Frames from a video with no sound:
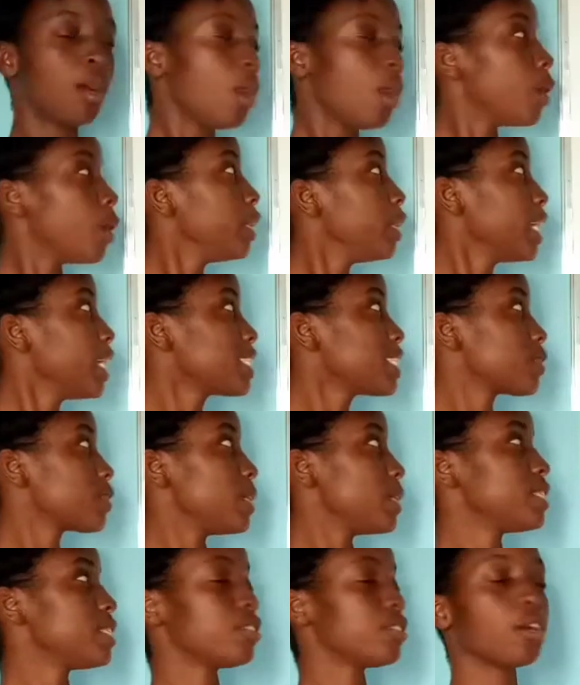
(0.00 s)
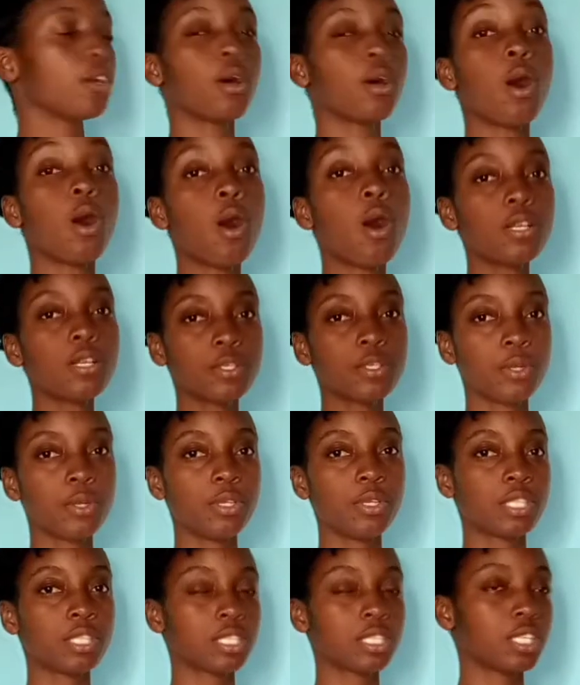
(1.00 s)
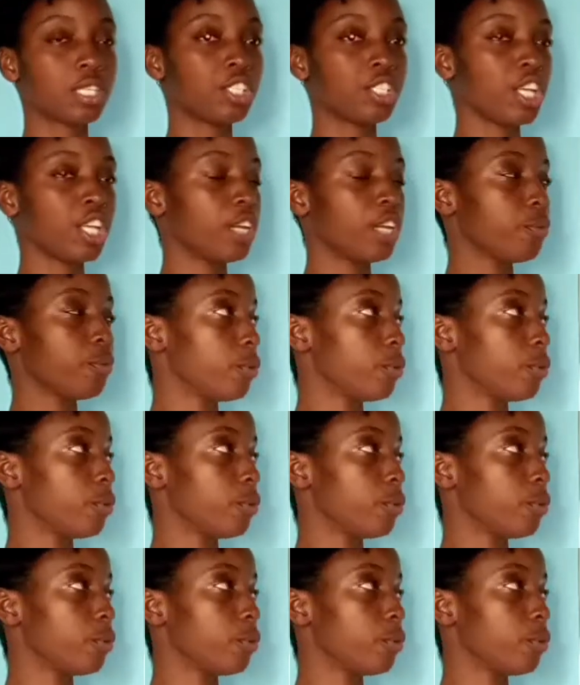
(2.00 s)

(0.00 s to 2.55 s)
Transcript: Our next question also uses the chain